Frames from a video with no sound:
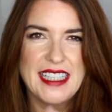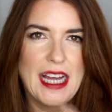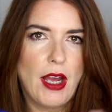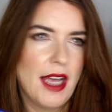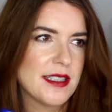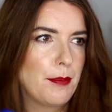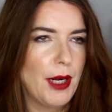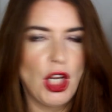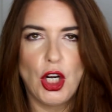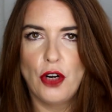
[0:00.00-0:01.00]
It now has
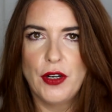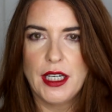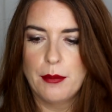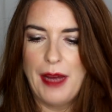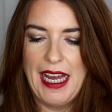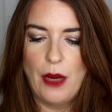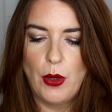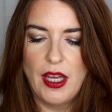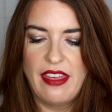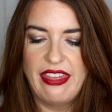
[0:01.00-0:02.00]
blurring
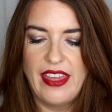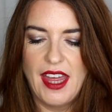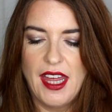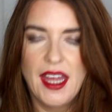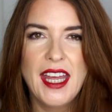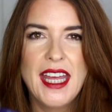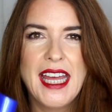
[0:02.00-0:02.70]
power in there.